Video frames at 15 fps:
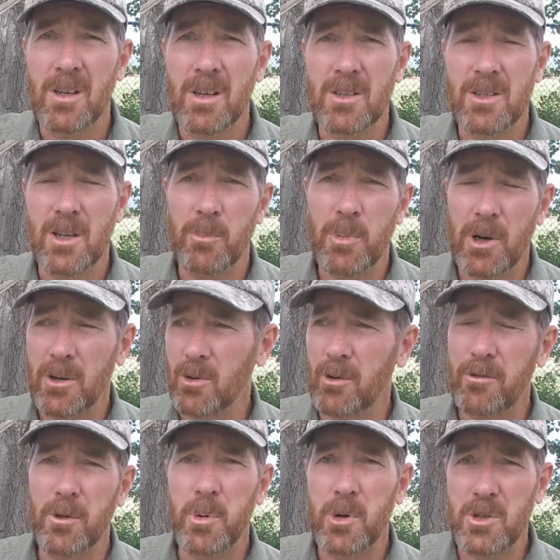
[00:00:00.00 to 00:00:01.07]
as compared to
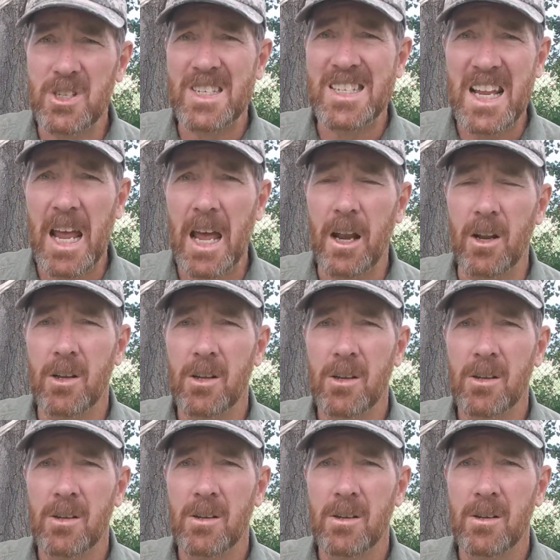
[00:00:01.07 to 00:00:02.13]
if the person's dead.
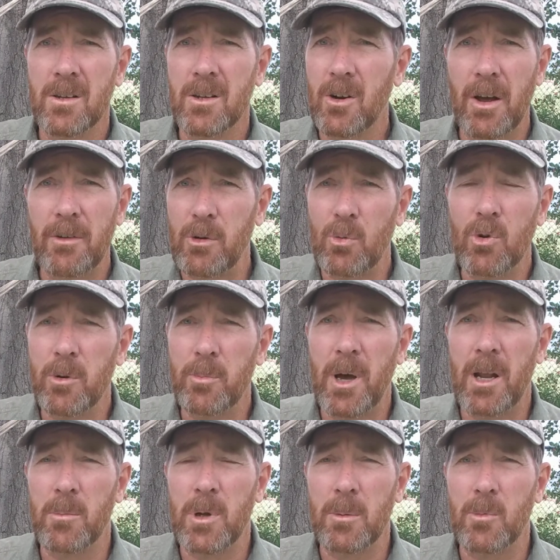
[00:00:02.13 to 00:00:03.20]
You don't have to worry
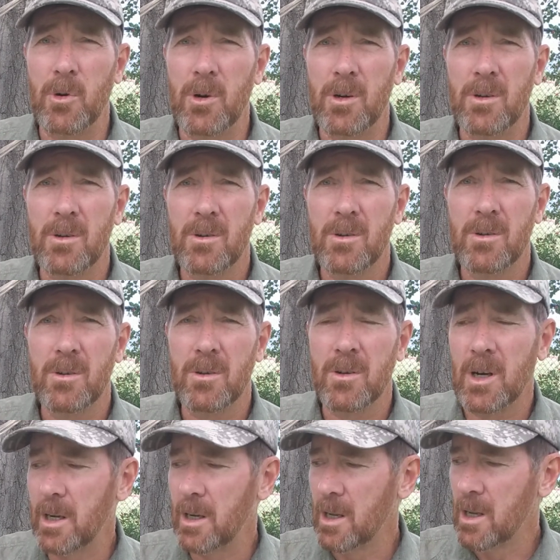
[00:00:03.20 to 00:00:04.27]
about them anymore.
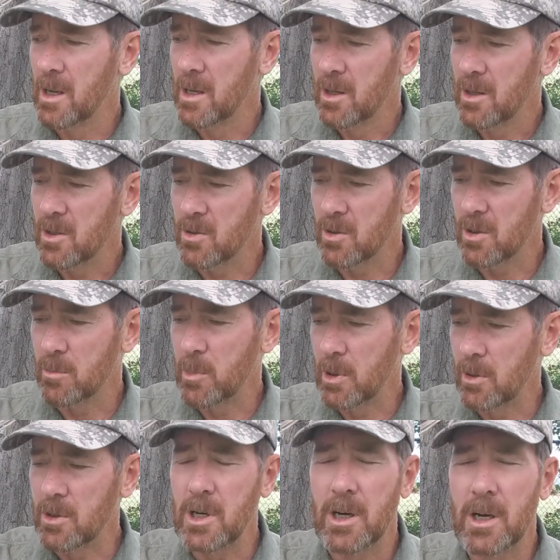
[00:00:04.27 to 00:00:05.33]
All right? So in the
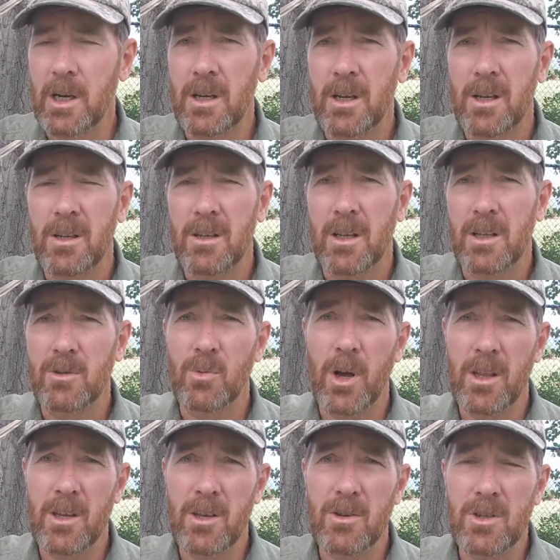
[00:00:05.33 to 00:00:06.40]
military, that's
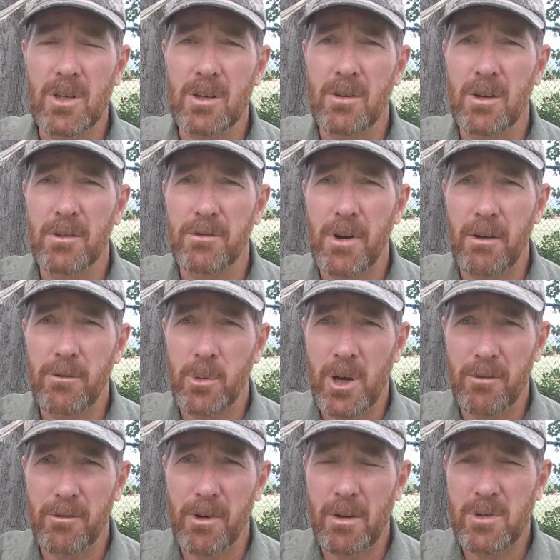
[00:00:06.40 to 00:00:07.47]
why they use a
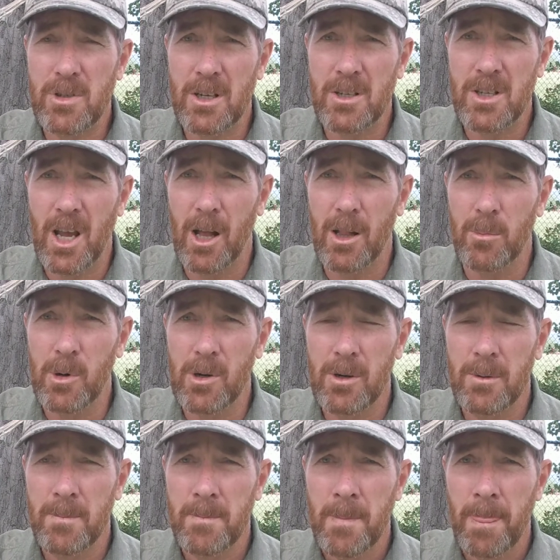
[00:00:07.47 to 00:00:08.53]
5.56 caliber,
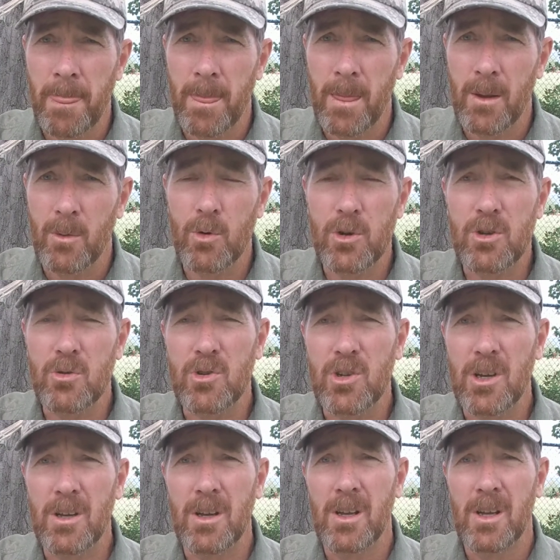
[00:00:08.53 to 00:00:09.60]
which is
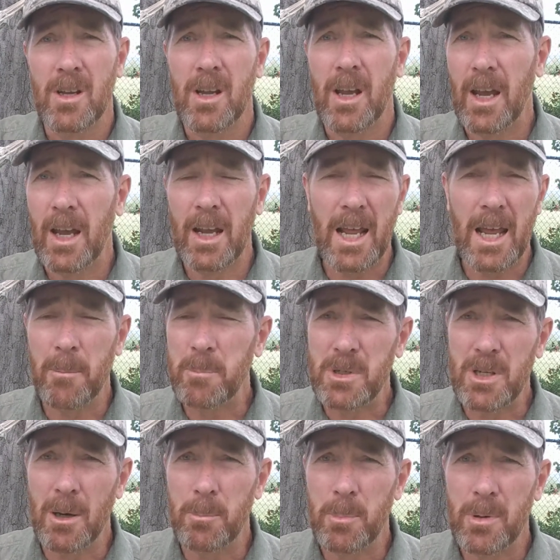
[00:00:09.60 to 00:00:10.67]
an
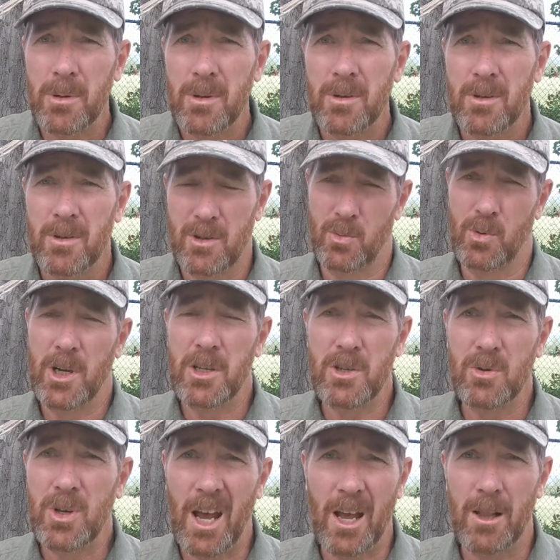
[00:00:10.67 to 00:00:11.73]
amped up
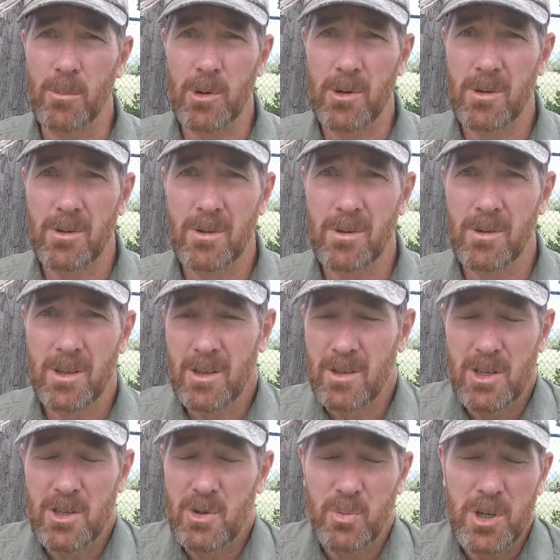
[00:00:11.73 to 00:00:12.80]
22 caliber.
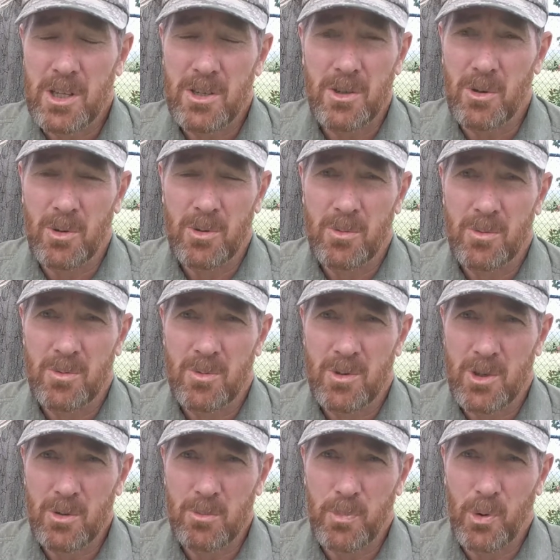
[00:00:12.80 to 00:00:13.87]
It's a 22,
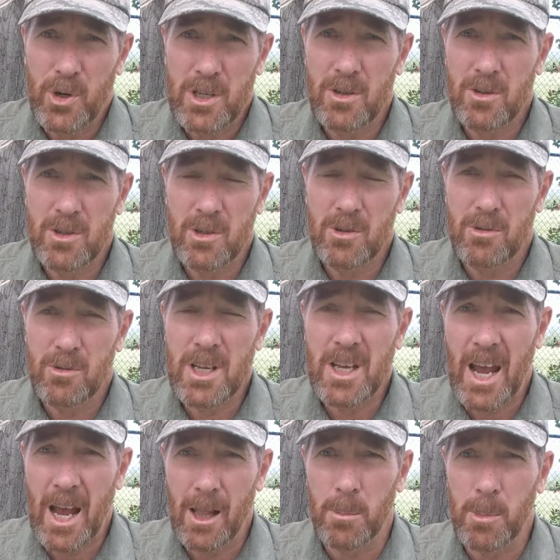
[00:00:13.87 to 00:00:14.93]
it's 2.223
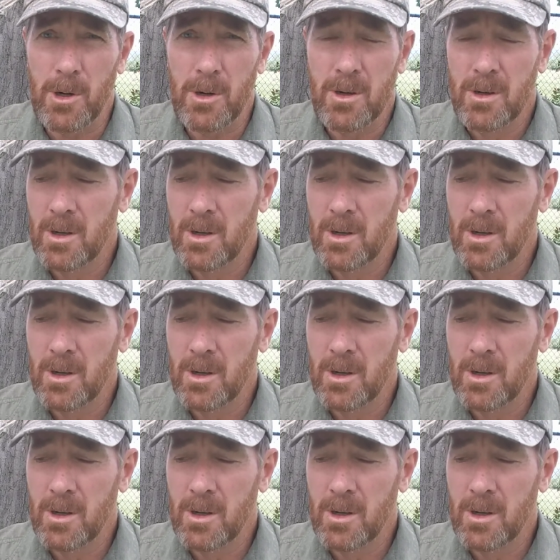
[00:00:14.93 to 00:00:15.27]
caliber.